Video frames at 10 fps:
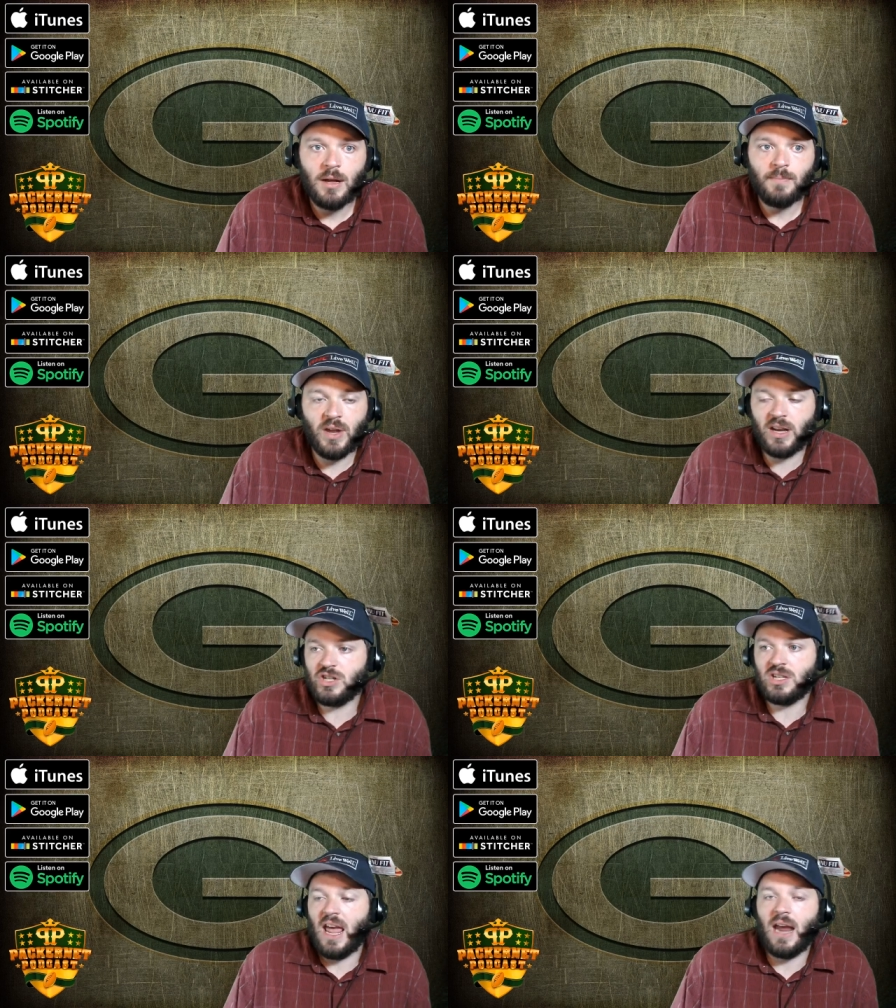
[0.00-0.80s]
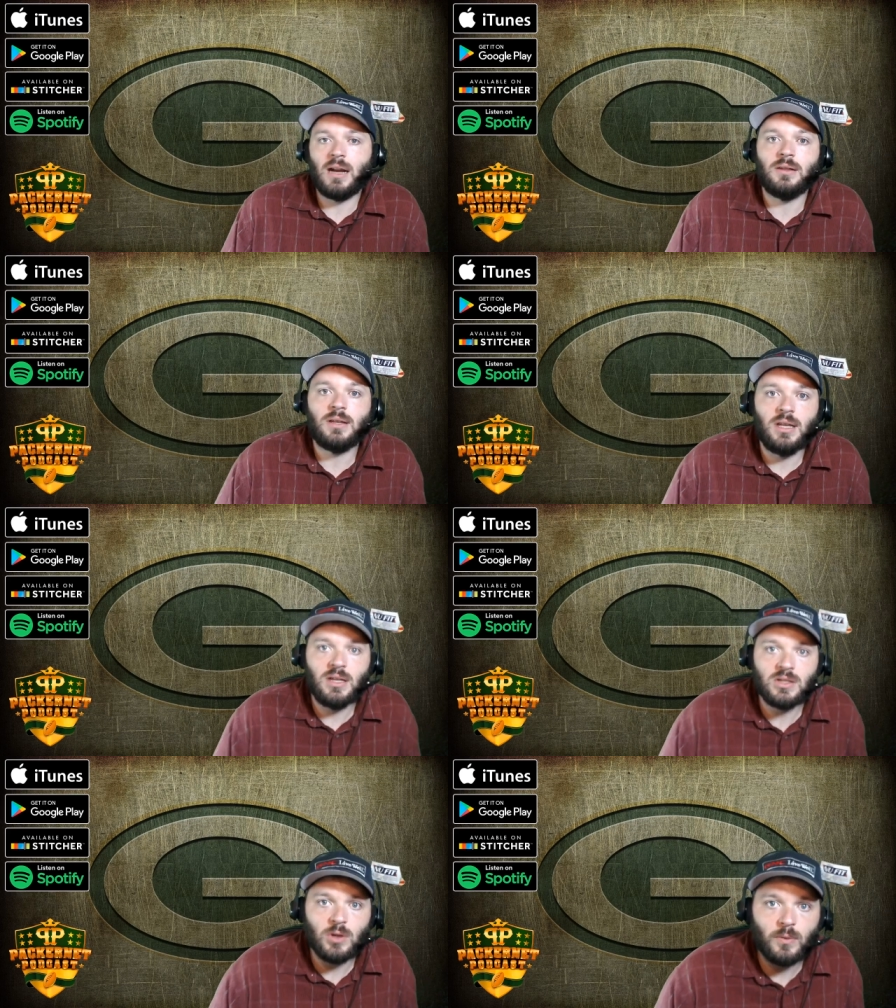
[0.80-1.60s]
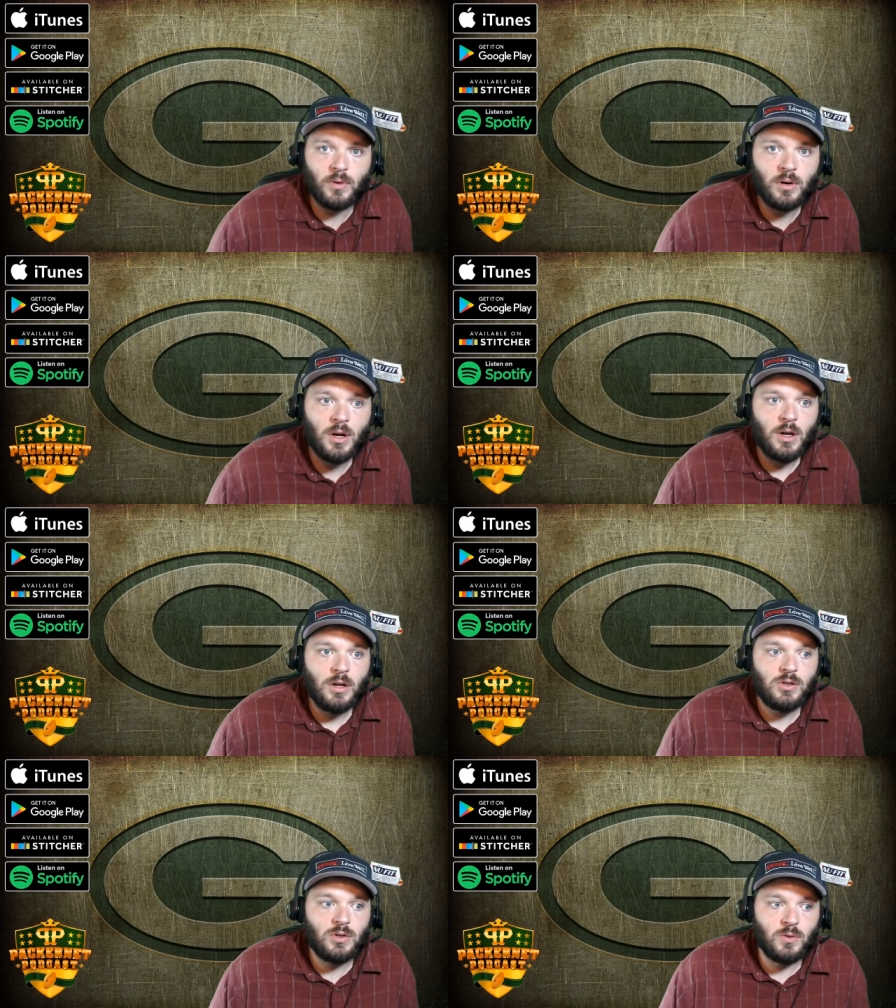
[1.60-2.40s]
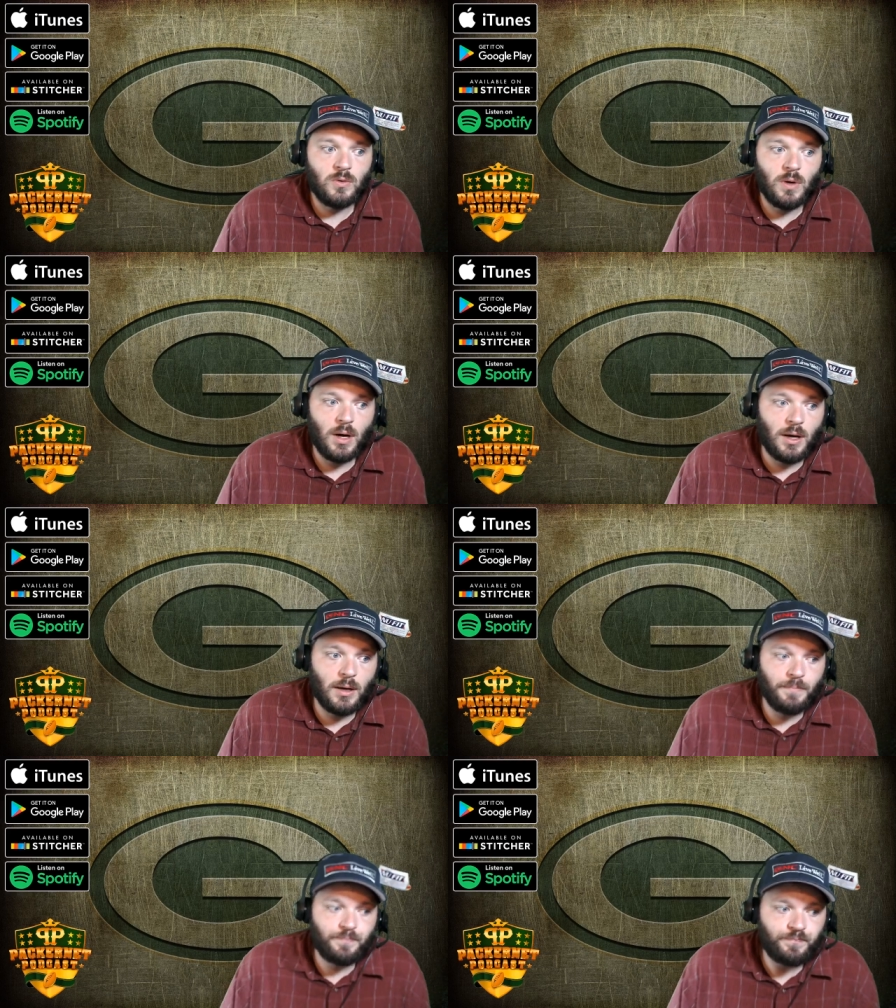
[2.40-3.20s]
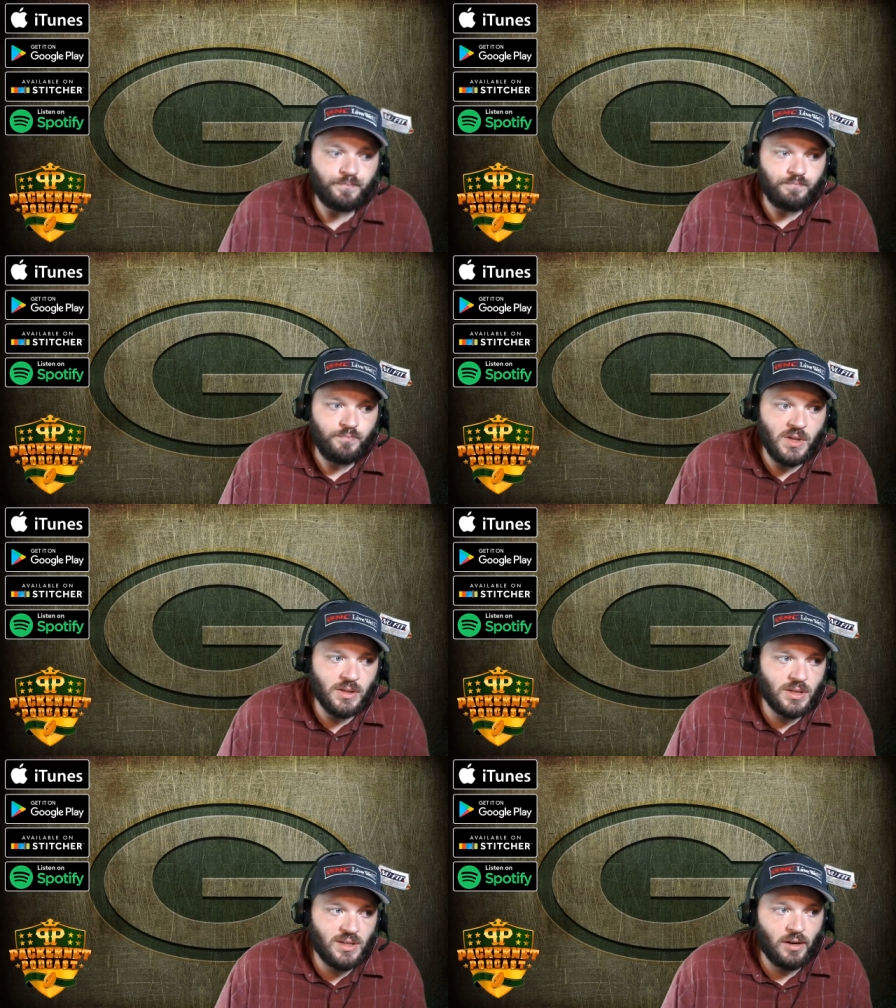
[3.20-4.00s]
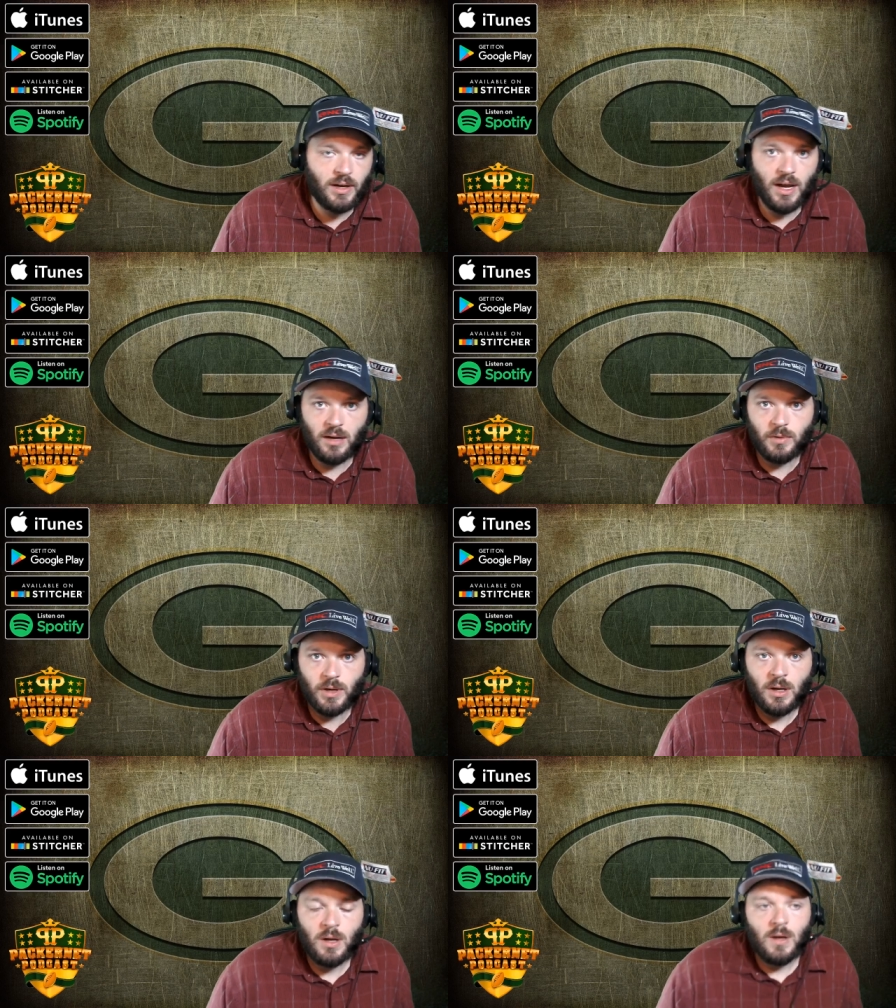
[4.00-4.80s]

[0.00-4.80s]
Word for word: and he just handed the keys over to, um, to Derrick Henry.